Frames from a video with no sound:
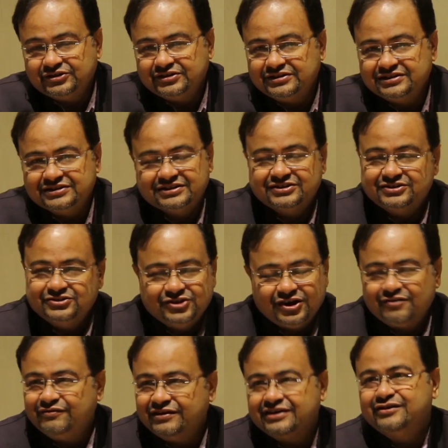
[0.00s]
This is
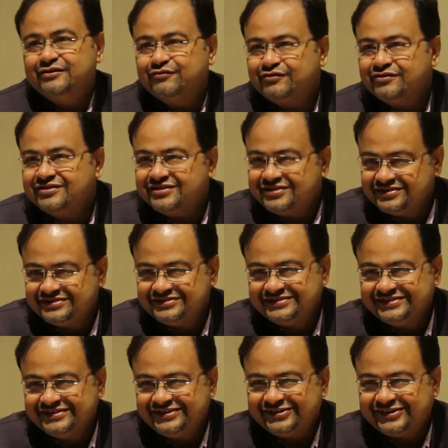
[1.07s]
not very different.
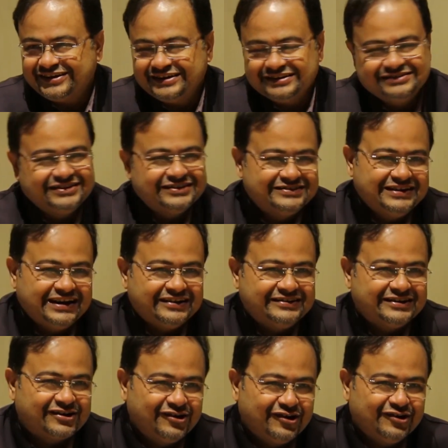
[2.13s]
Okay, just
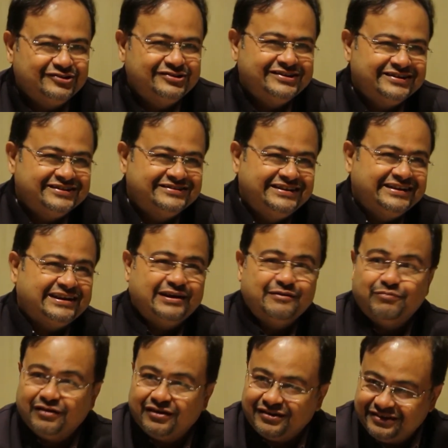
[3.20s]
that technology is the
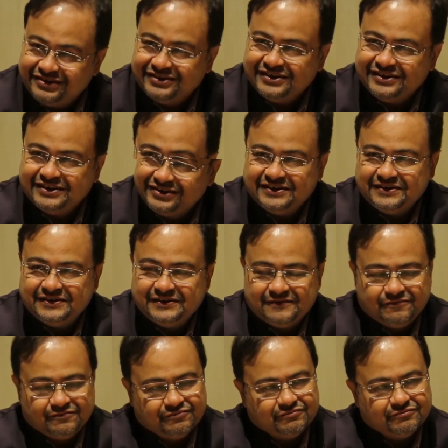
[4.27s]
enabler.
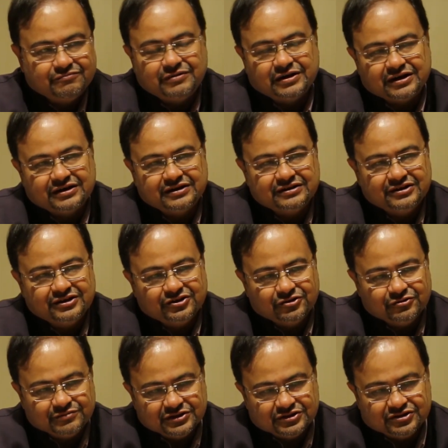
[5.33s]
but the
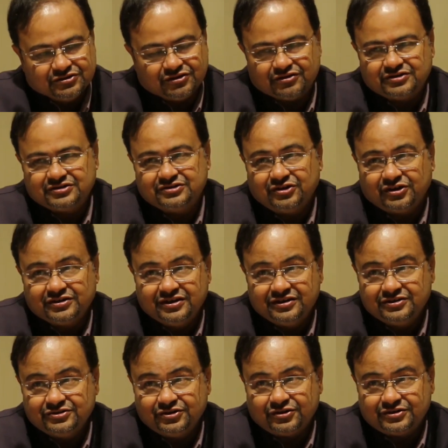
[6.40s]
human source, not the
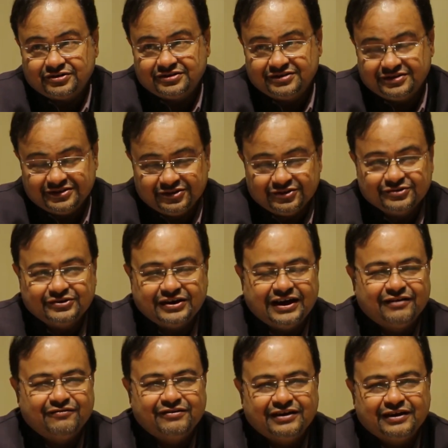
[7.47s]
resource.
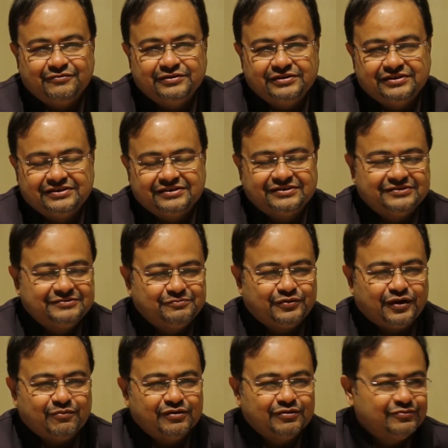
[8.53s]
I have a heavy
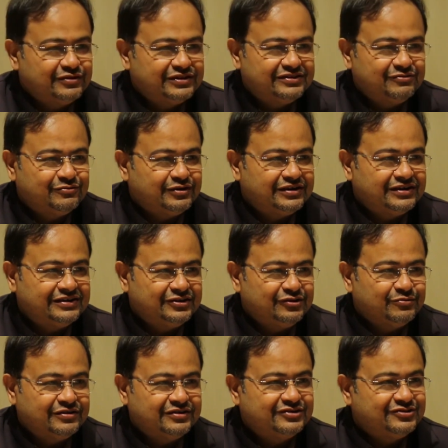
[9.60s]
problem with the word
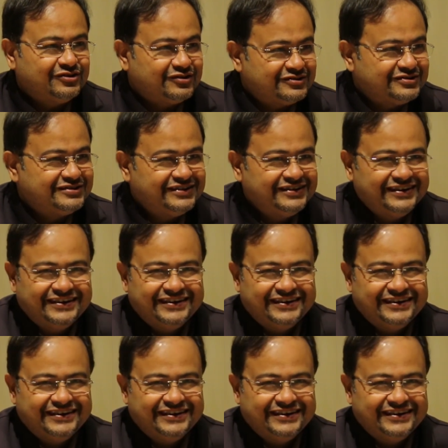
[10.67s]
human resource.